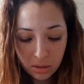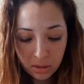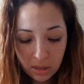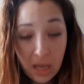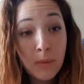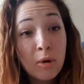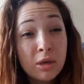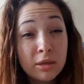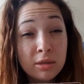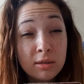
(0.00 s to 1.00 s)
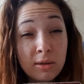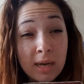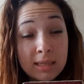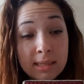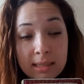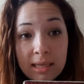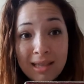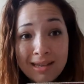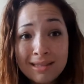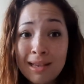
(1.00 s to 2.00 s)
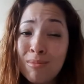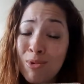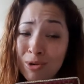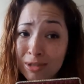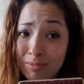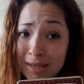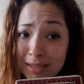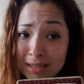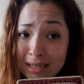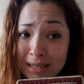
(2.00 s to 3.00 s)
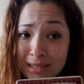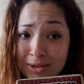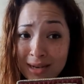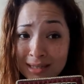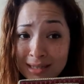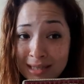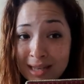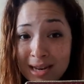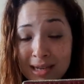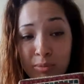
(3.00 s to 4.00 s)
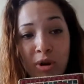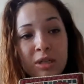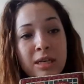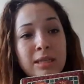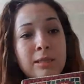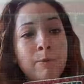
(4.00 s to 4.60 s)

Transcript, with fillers: the camera so you guys can see this and more especially so you guys can see the next project.